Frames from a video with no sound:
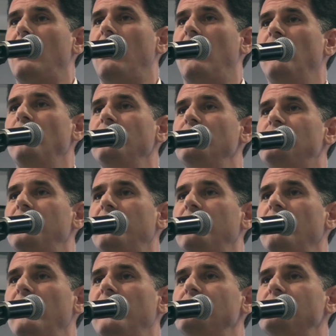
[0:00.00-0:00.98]
A hundred
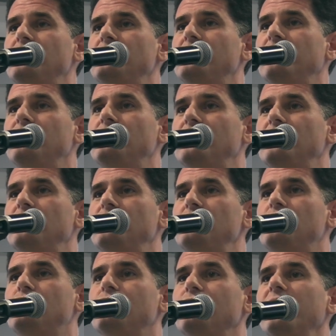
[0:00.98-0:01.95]
generations of
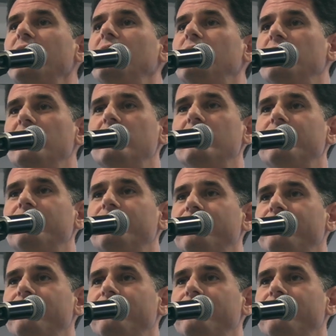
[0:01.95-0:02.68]
Jews dreamed